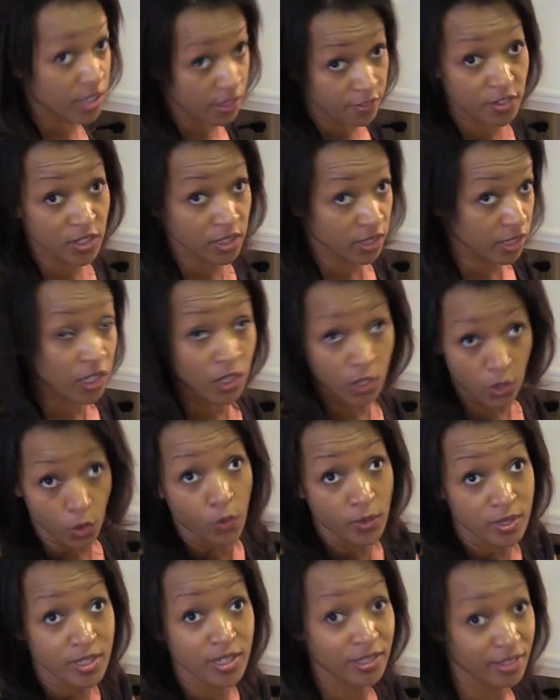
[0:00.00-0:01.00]
definitely
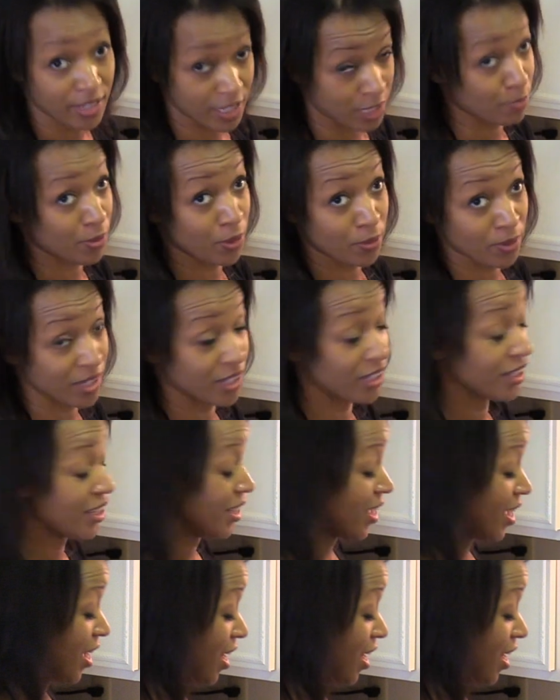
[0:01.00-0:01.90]
owned, let's be real.